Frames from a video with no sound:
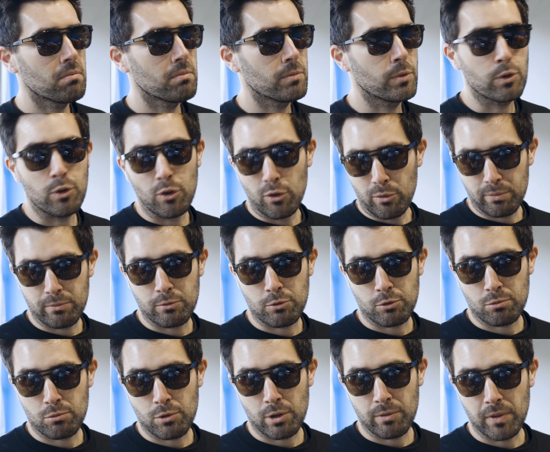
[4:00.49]
You've
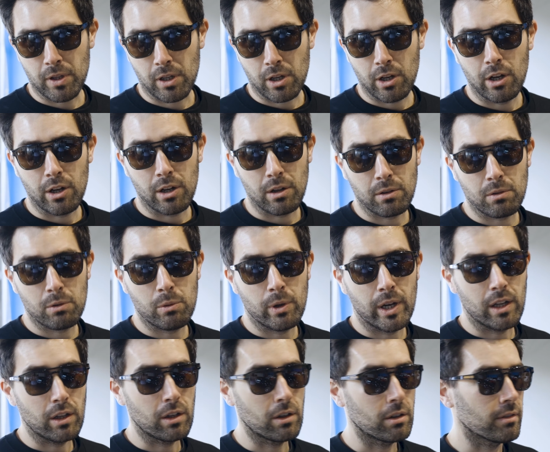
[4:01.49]
driven the car
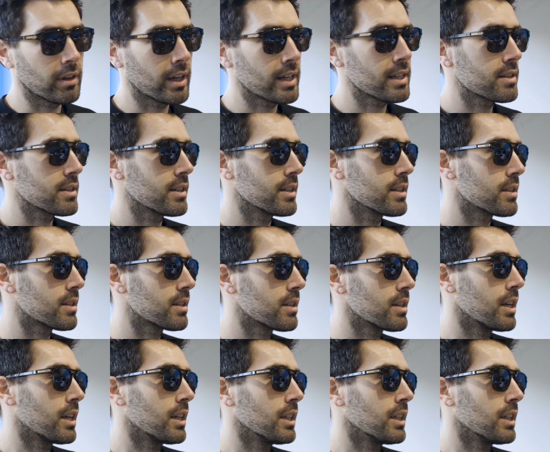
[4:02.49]
quite a lot, right? Since